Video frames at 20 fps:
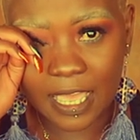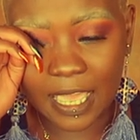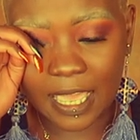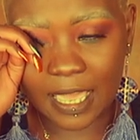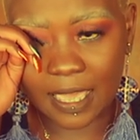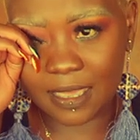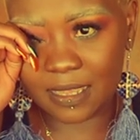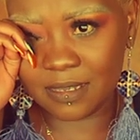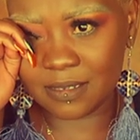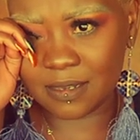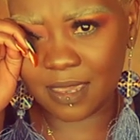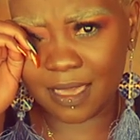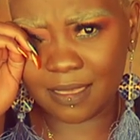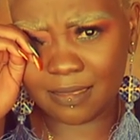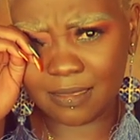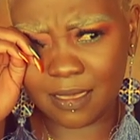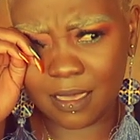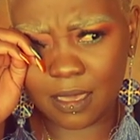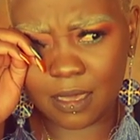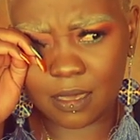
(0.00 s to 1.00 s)
And I
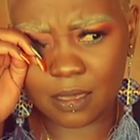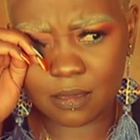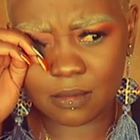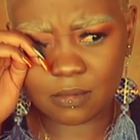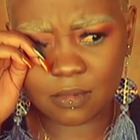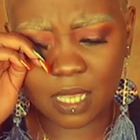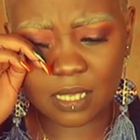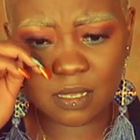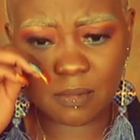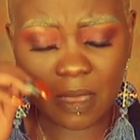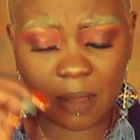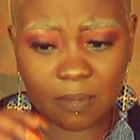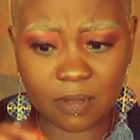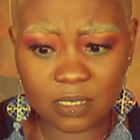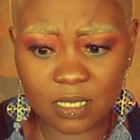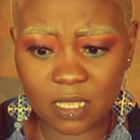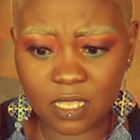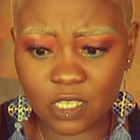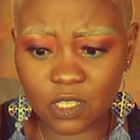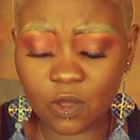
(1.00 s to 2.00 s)
think, does the Bible
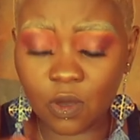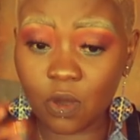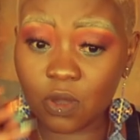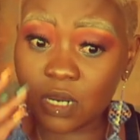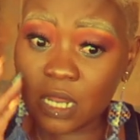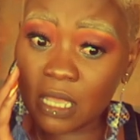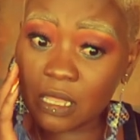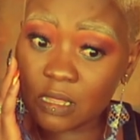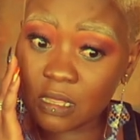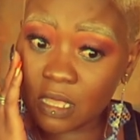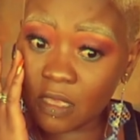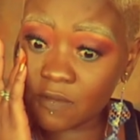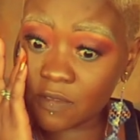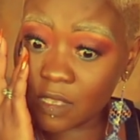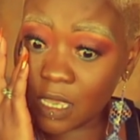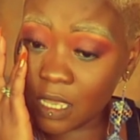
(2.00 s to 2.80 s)
say there's no honor in thieves?